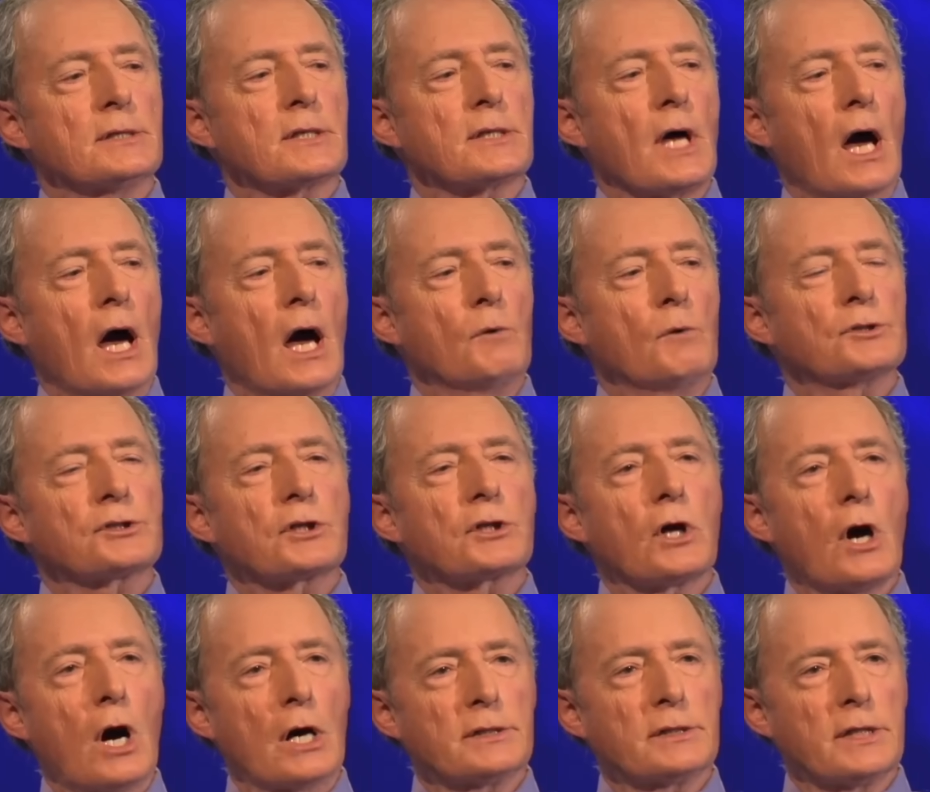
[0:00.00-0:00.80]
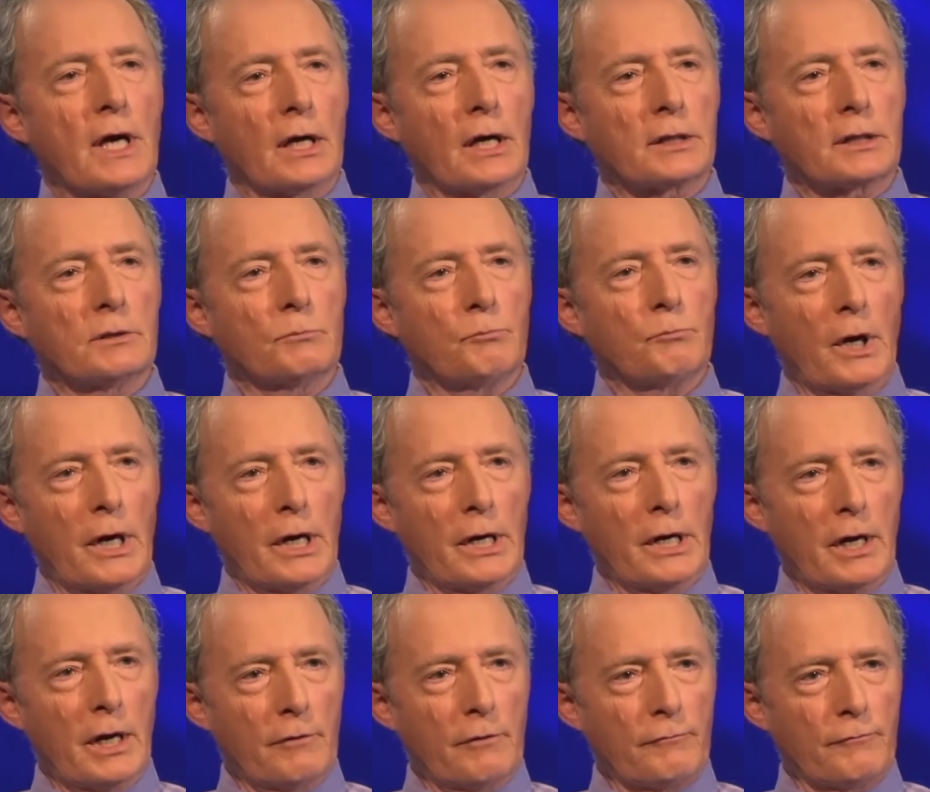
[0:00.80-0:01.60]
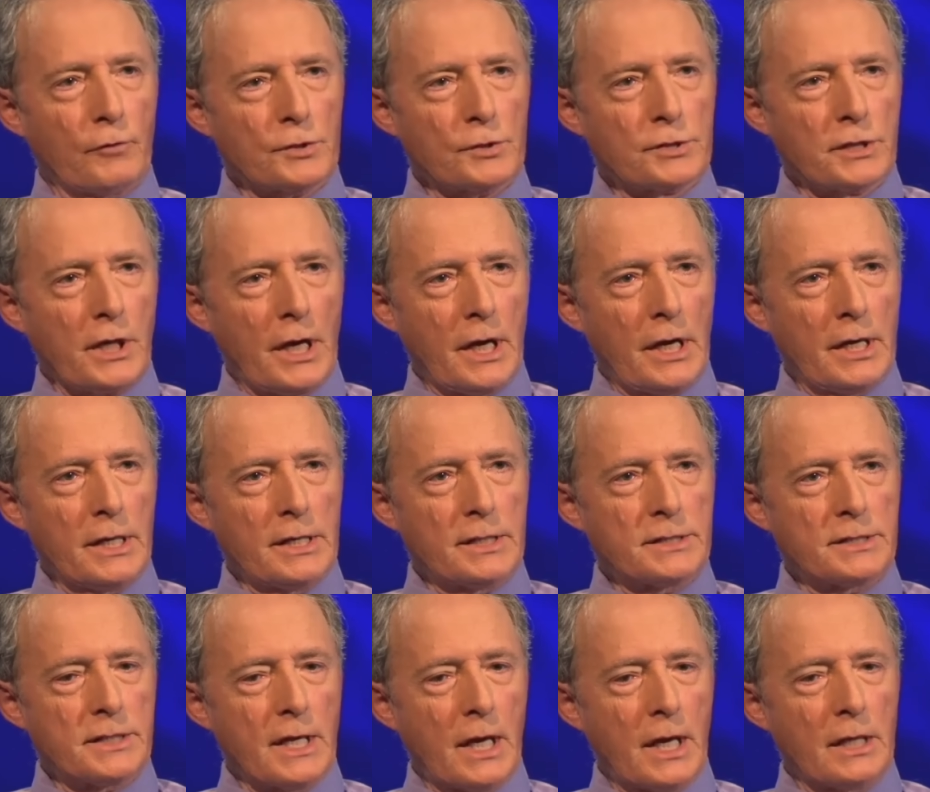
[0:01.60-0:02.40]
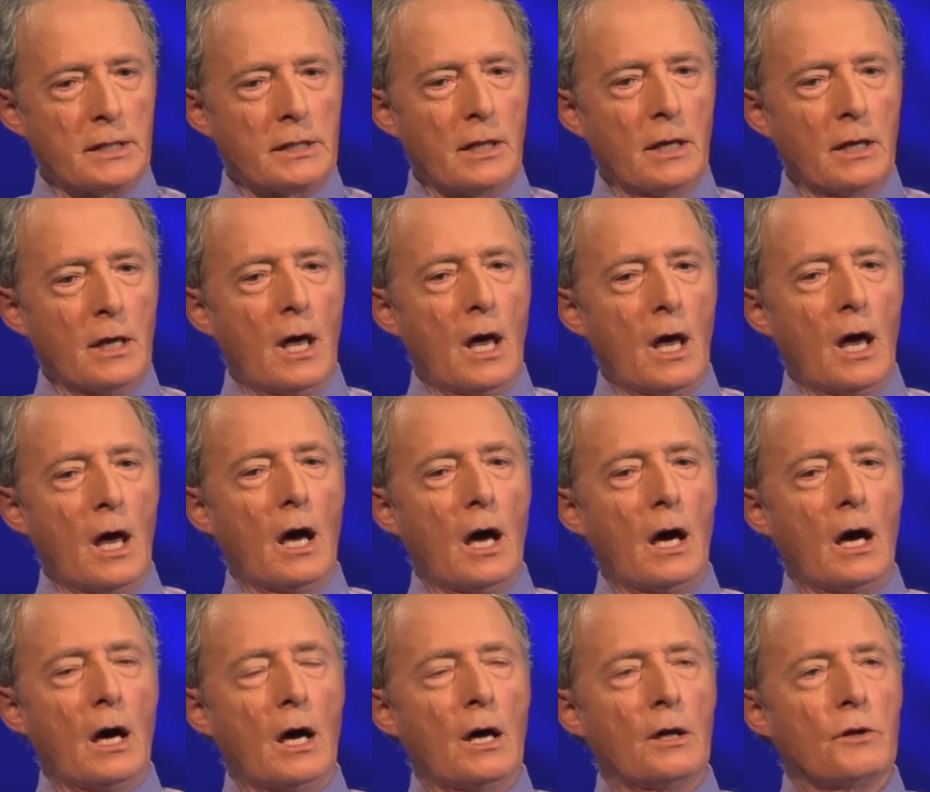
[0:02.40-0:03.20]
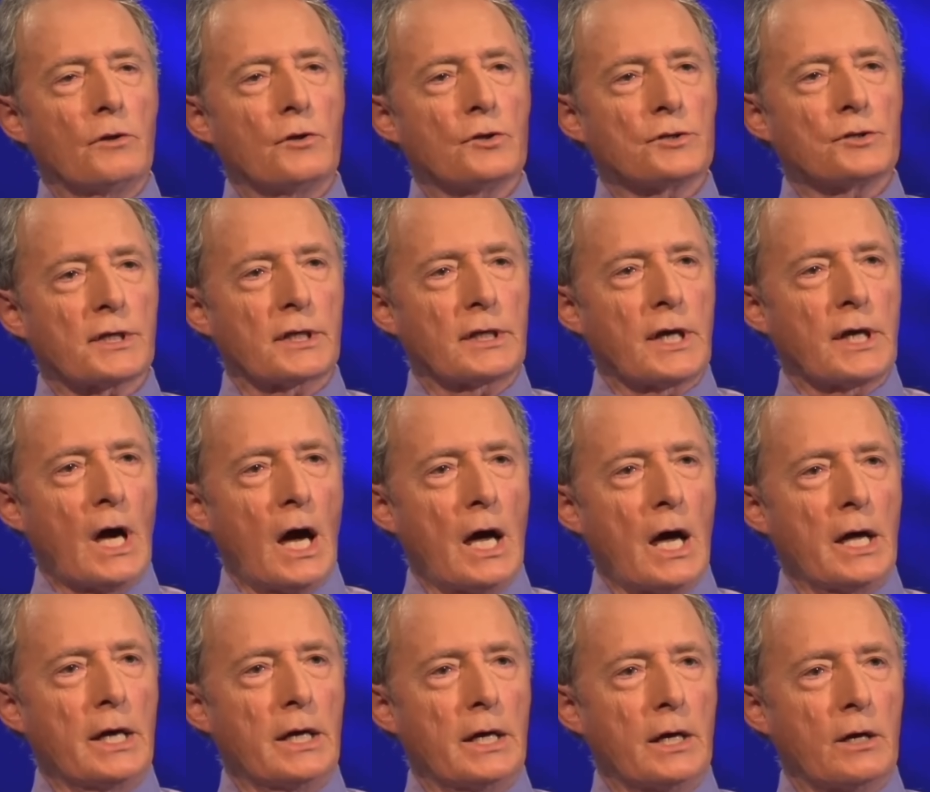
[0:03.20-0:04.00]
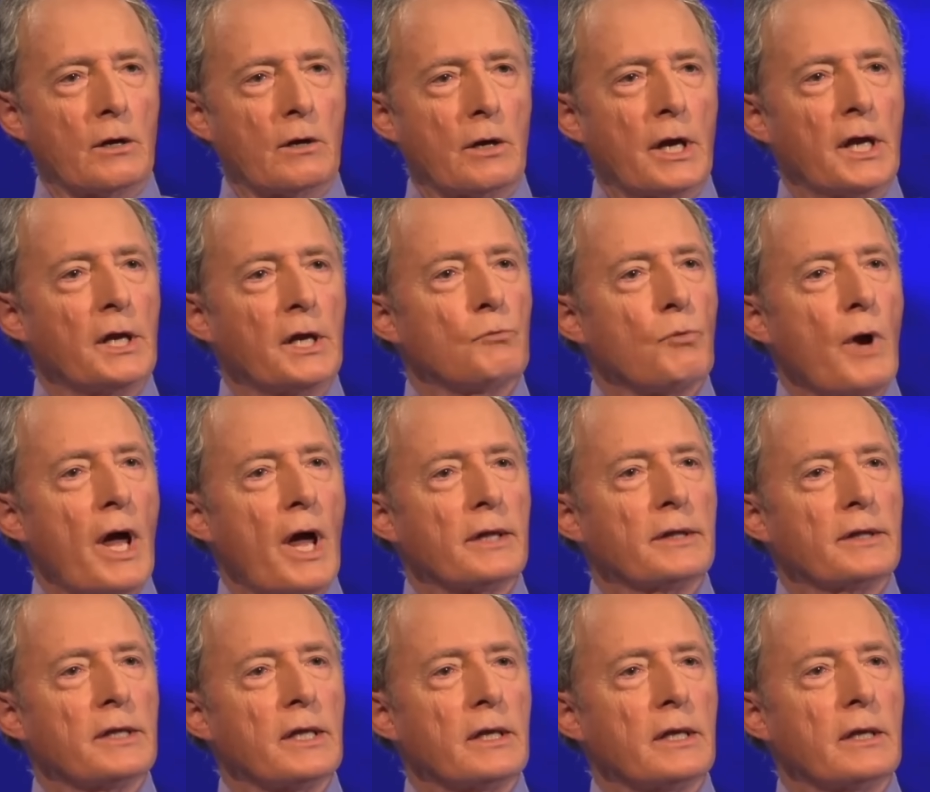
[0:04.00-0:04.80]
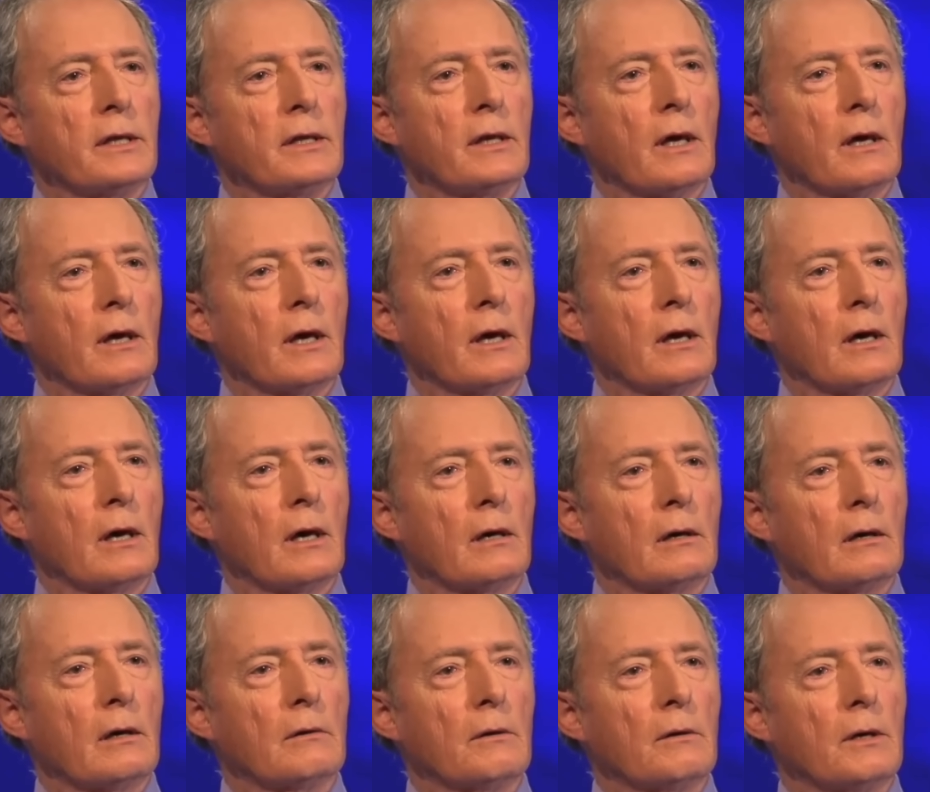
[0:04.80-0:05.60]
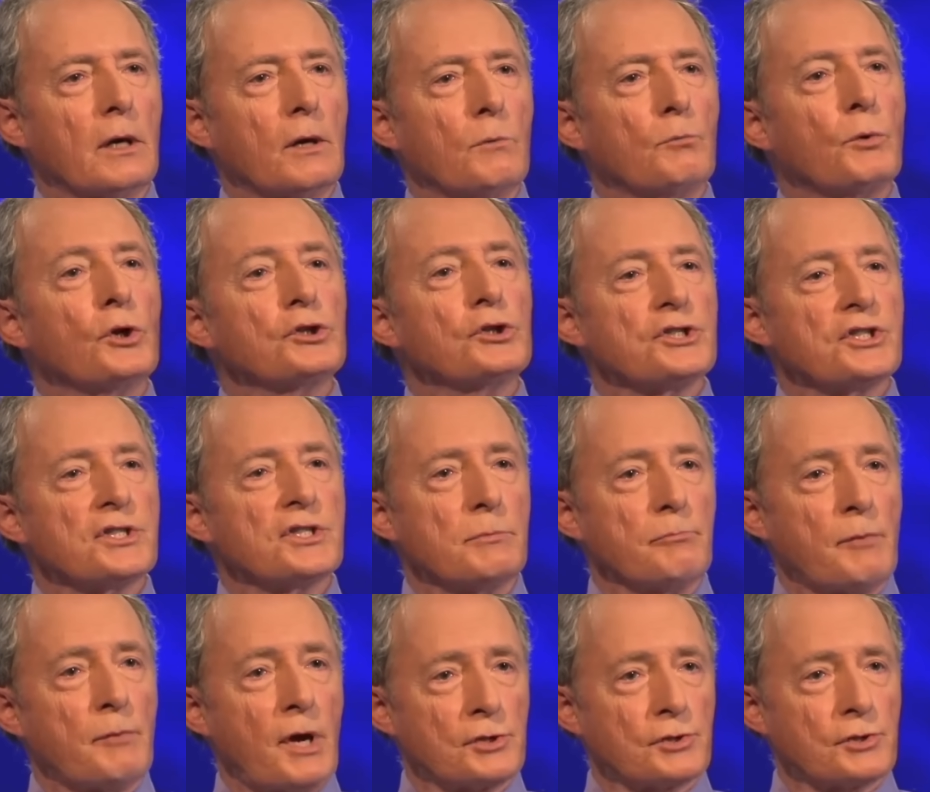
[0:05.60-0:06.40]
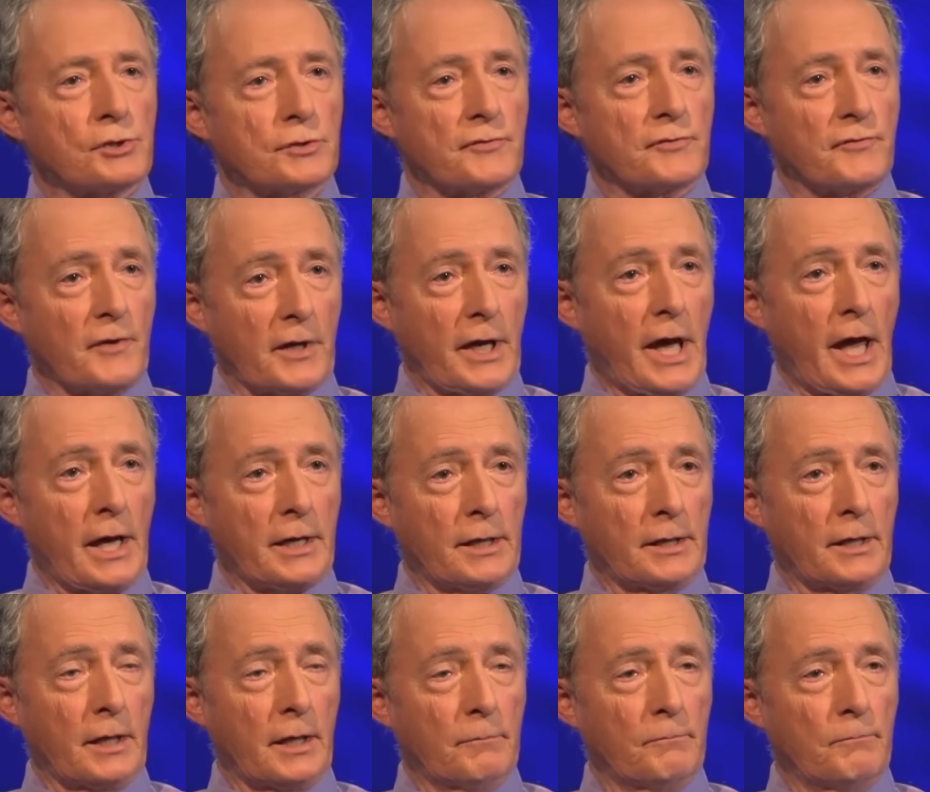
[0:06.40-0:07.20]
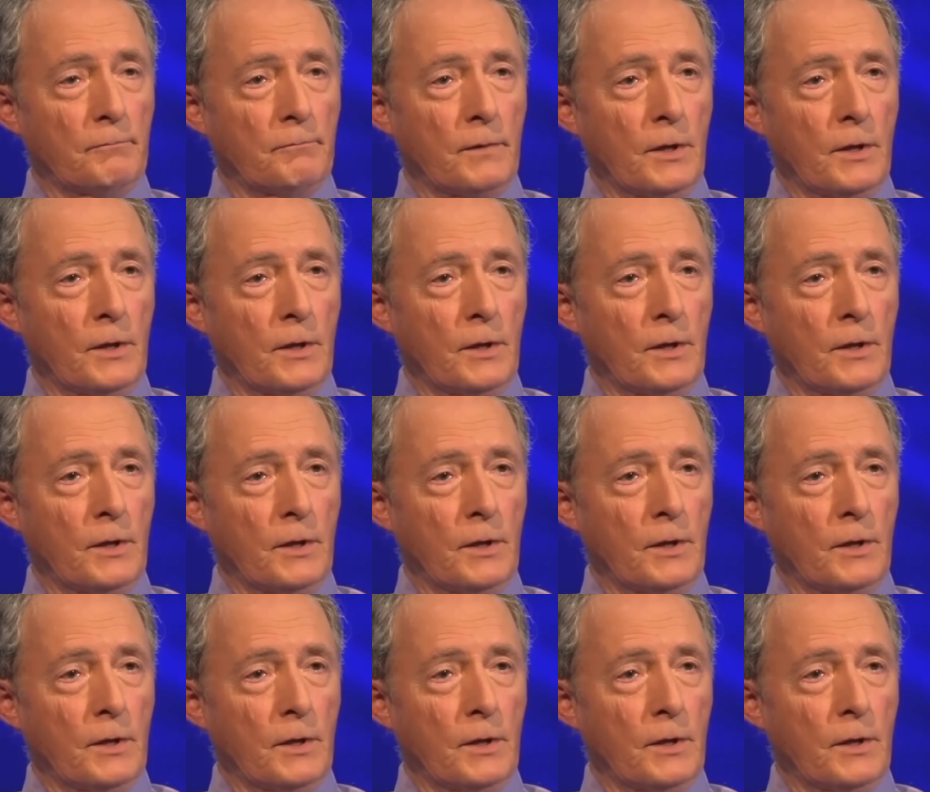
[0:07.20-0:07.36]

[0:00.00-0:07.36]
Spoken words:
I was contacted by an Air Force guy, and he said, there's a guy here, he ran the emergency measures for Canada.